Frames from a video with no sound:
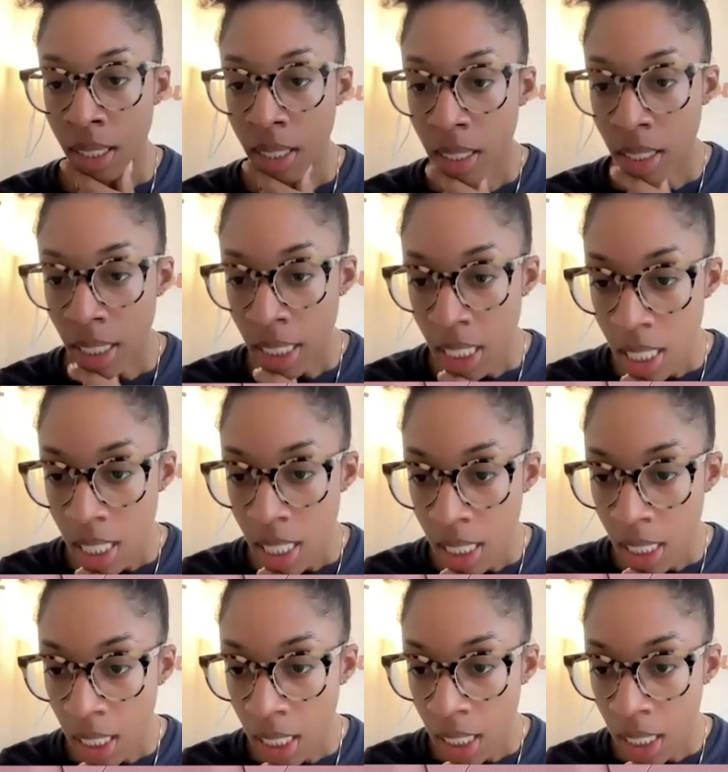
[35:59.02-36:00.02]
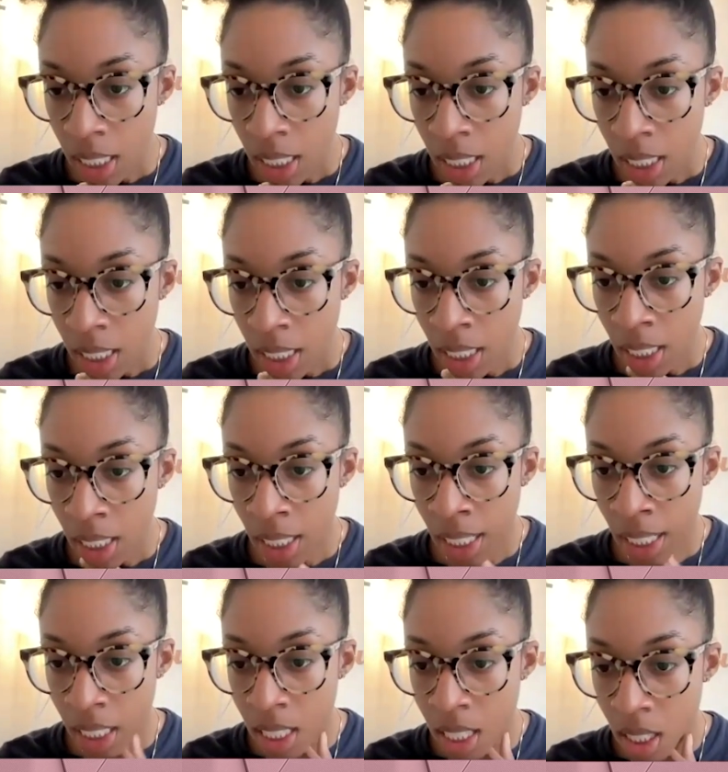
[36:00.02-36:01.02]
Let's see.
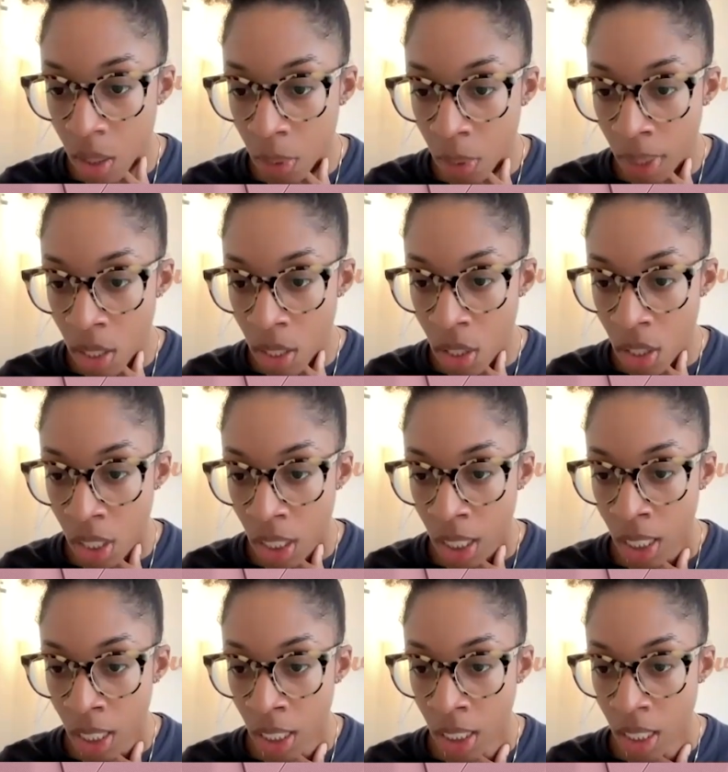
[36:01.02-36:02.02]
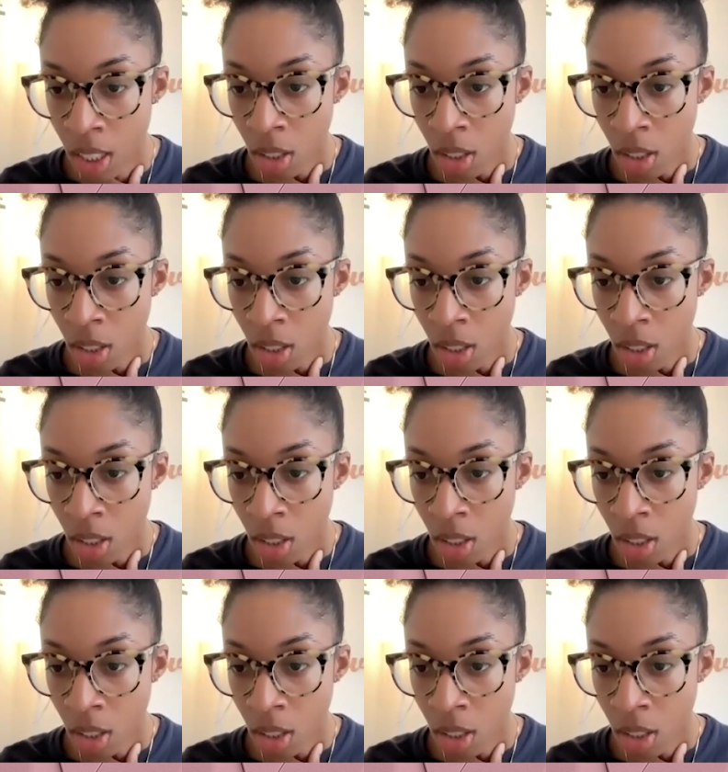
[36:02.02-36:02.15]
Next question.